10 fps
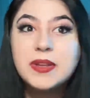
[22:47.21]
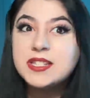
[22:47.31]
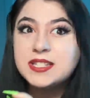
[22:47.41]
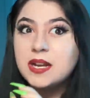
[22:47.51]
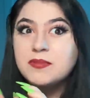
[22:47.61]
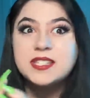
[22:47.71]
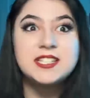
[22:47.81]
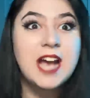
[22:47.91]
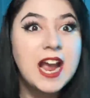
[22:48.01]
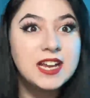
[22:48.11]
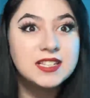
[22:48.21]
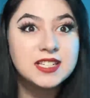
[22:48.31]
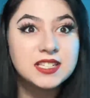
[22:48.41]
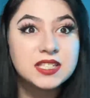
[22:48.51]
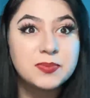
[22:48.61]
in some science
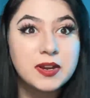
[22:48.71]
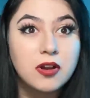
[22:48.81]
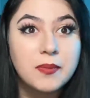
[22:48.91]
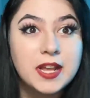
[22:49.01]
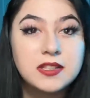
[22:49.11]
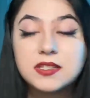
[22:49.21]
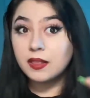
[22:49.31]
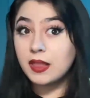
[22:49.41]
experiment.